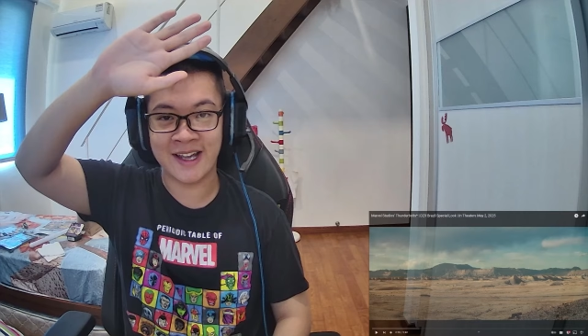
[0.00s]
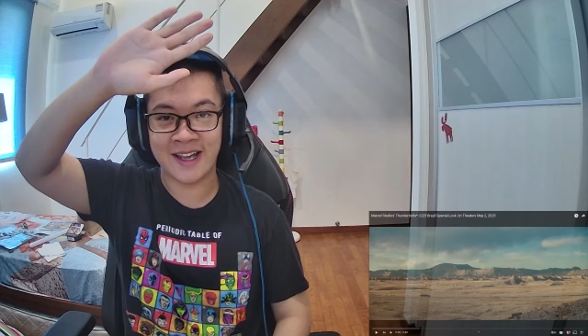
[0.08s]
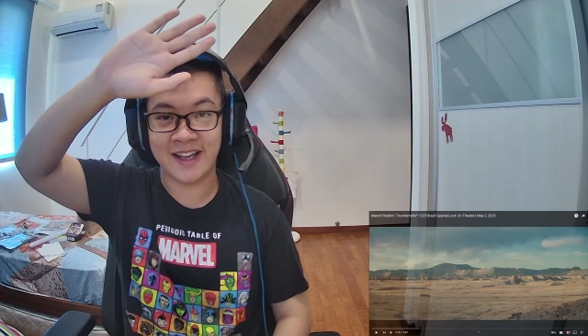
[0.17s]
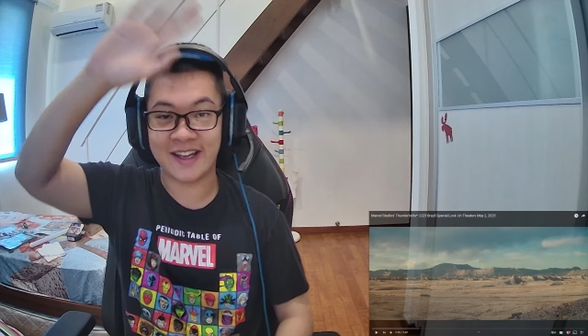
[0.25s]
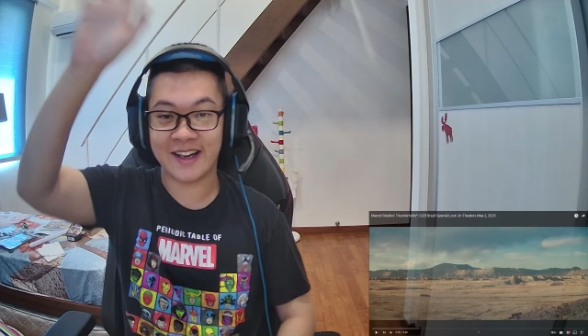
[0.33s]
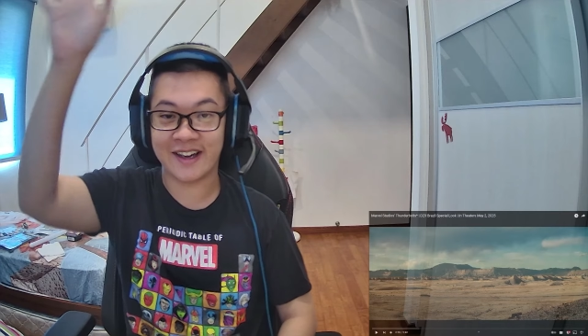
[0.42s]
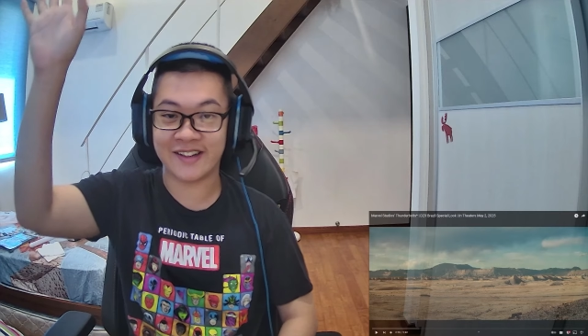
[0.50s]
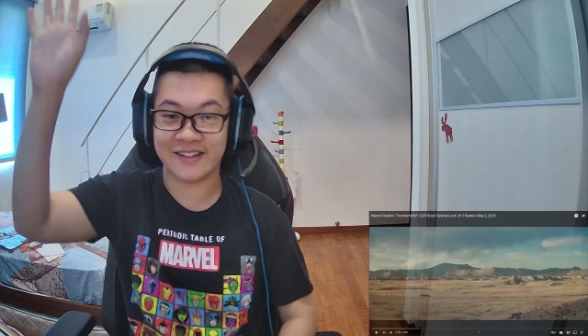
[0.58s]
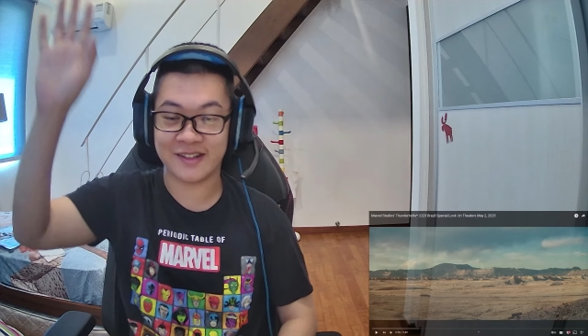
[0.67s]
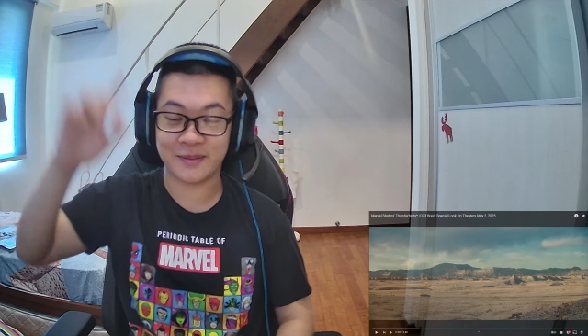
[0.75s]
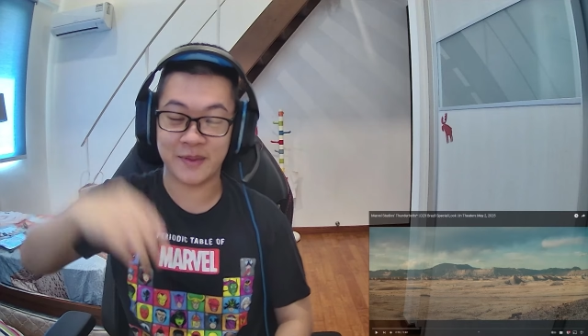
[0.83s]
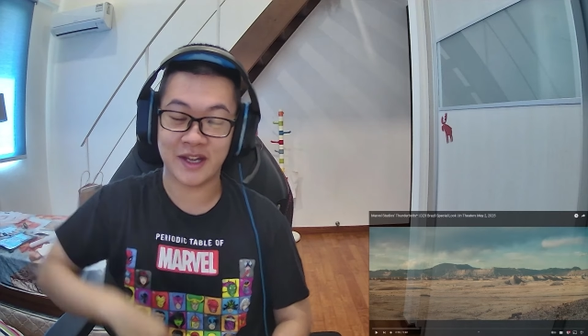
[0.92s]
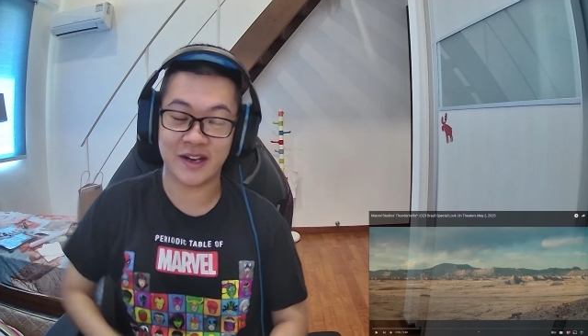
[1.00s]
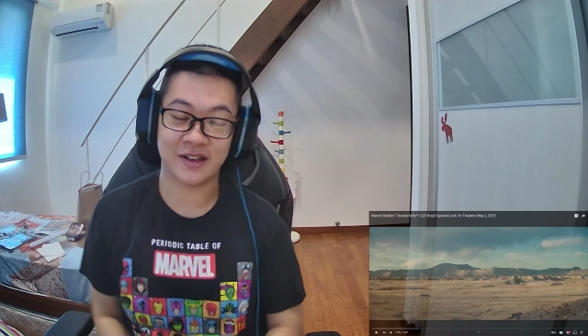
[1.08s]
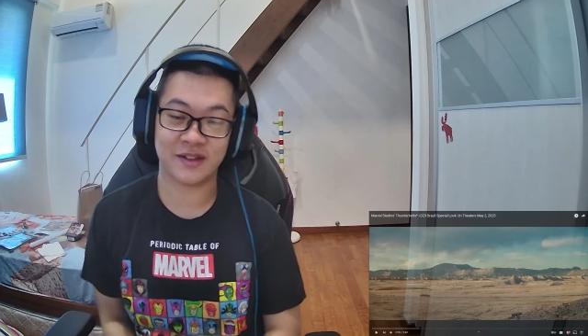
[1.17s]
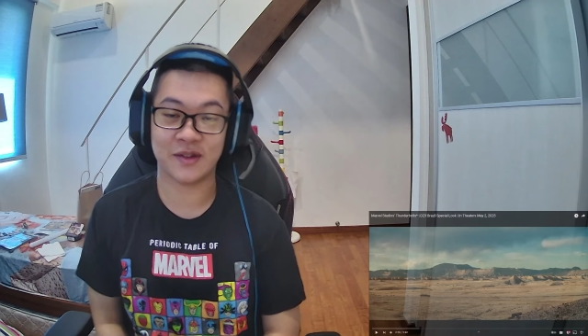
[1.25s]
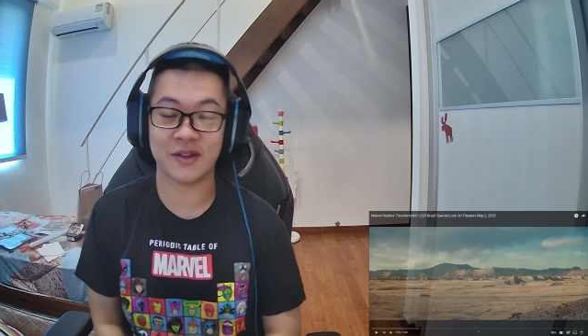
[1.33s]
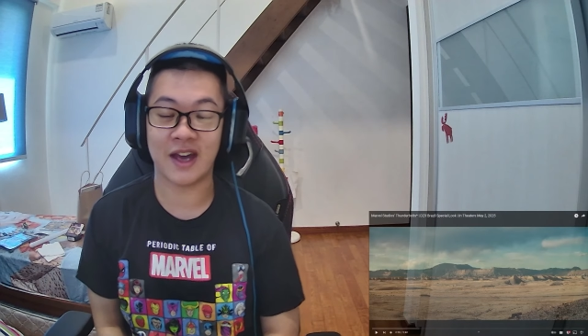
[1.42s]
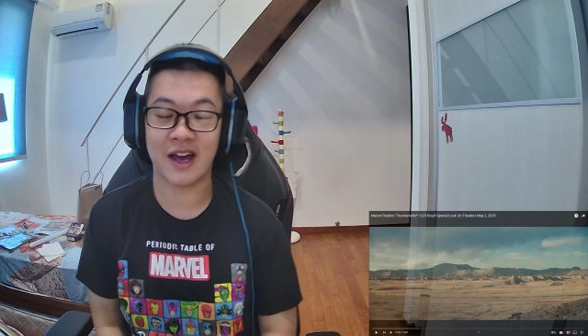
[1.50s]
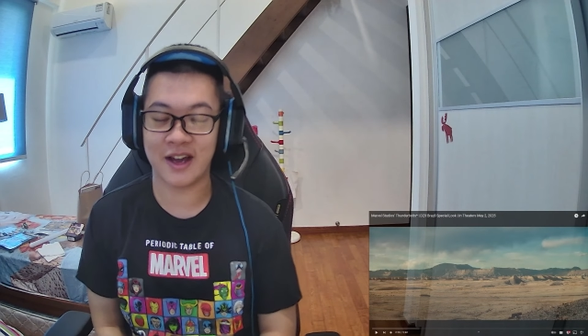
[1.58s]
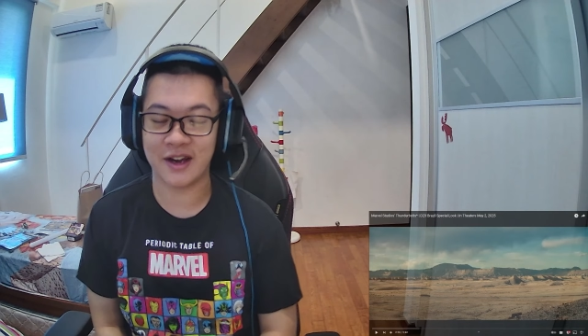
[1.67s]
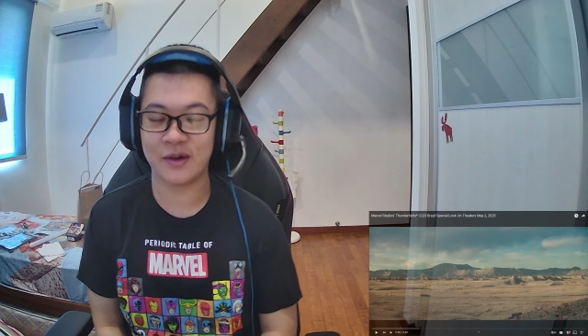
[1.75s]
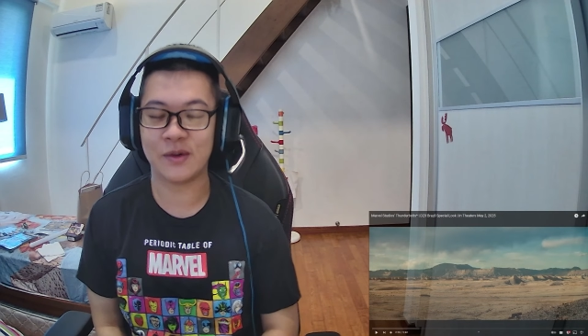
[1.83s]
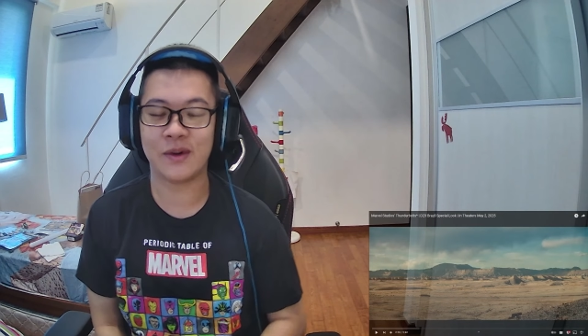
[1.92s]
Hey guys, it's me Aiden. So yeah, I
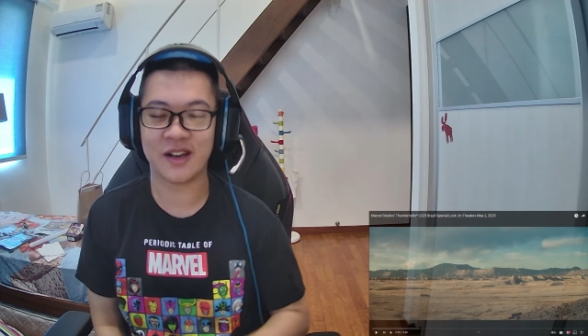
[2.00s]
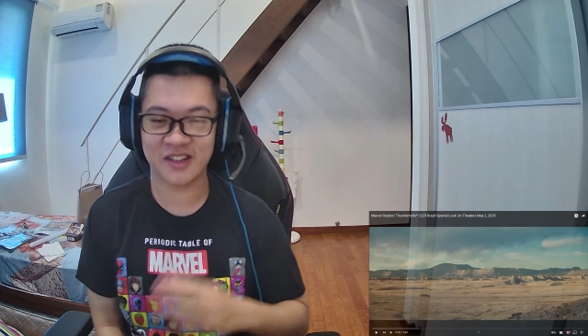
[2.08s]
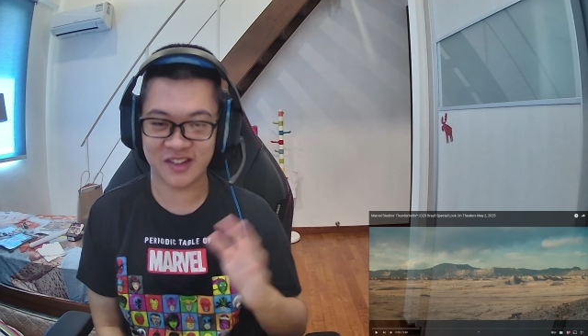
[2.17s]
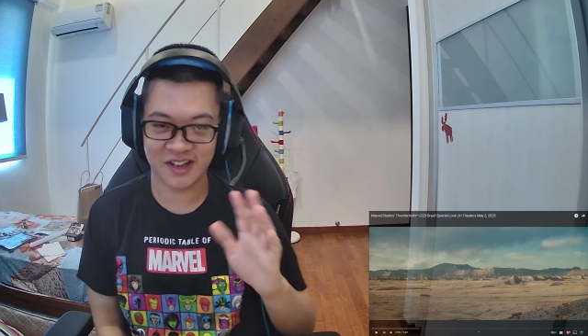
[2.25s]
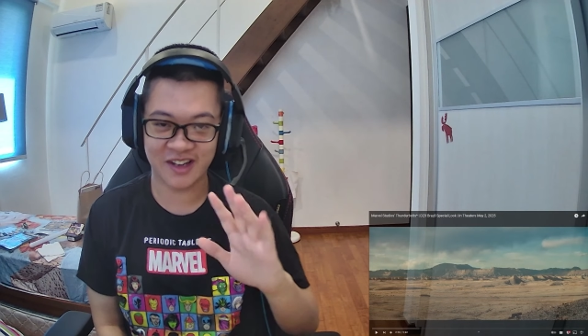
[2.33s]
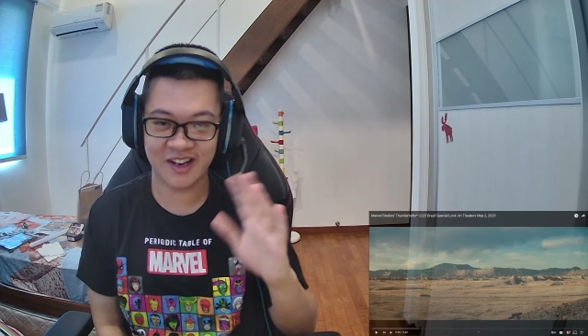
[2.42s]
know what I said.